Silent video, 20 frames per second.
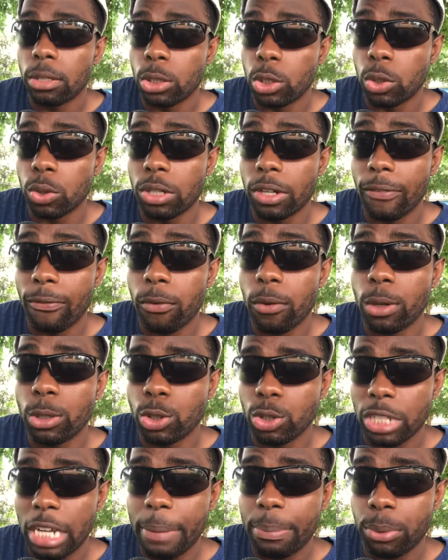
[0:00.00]
during a 4th of
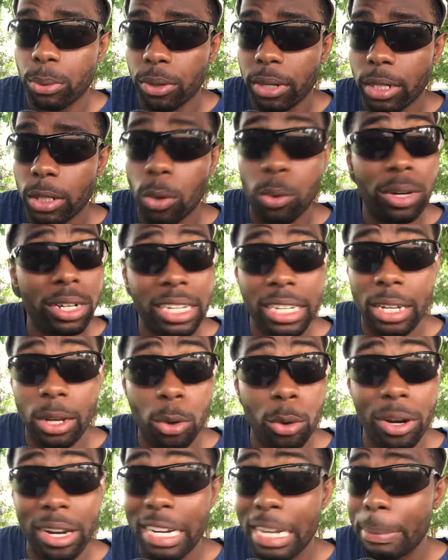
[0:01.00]
July parade or any,
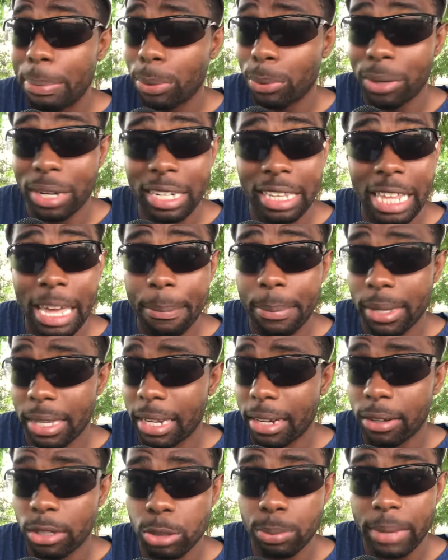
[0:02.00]
or any parade in that
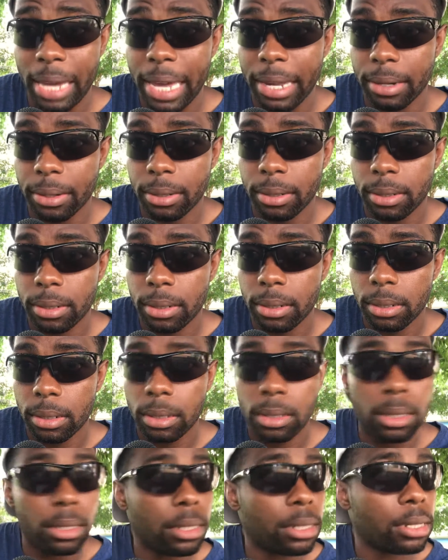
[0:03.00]
precarious matter.
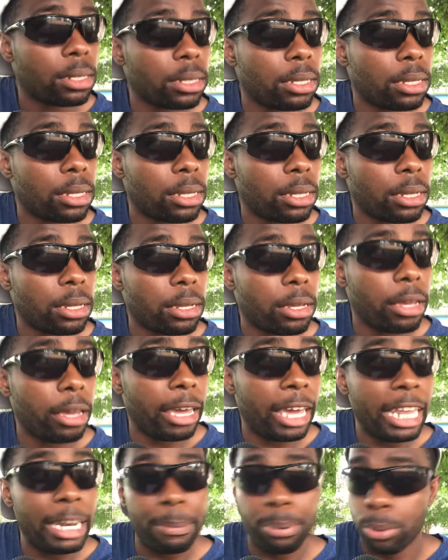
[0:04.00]

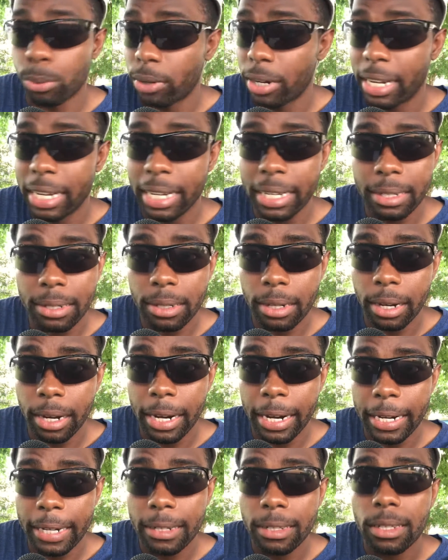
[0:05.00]
Any parade, all
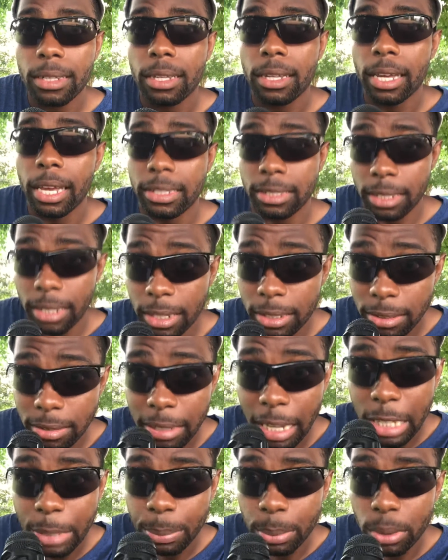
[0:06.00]
right? It's
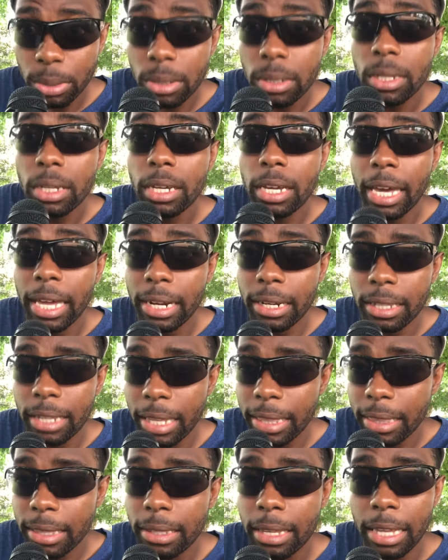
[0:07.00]
unacceptable and,
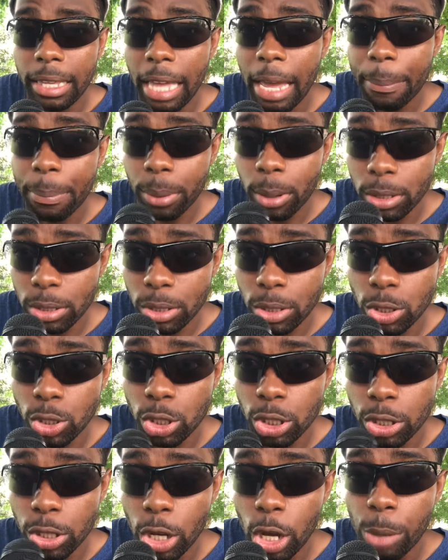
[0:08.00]
and, and that person
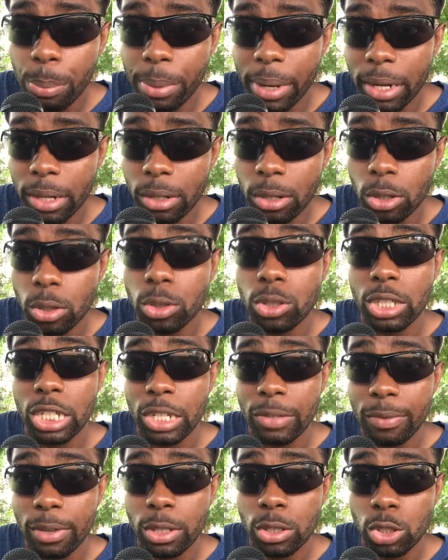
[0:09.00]
should know better, or those
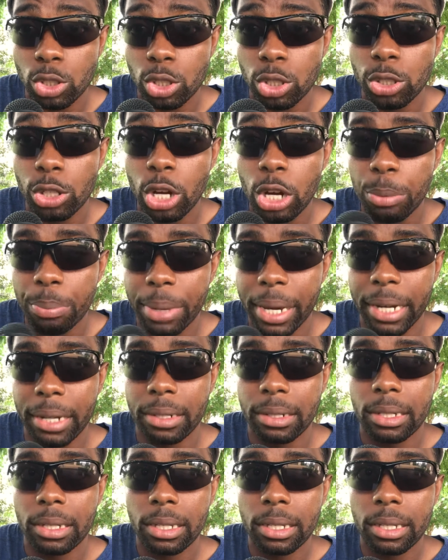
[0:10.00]
individuals should know better.